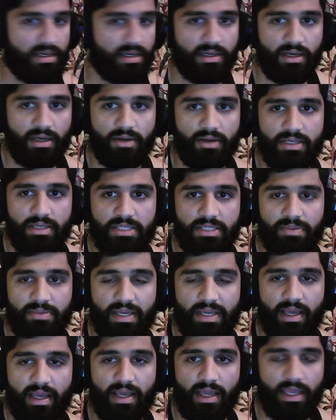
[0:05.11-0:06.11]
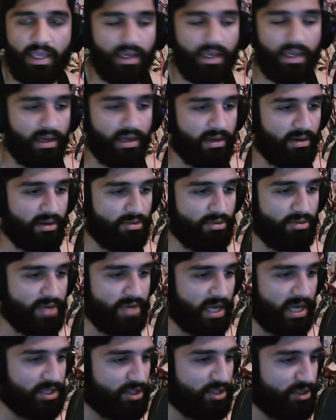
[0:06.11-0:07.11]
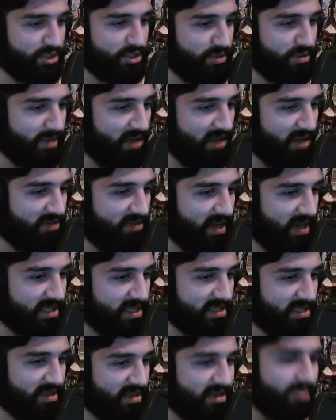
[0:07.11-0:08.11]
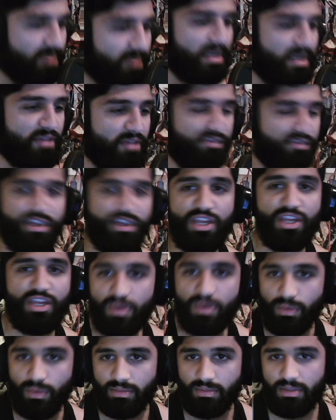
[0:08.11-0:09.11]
going to be a reaction to Neffex Coming For You.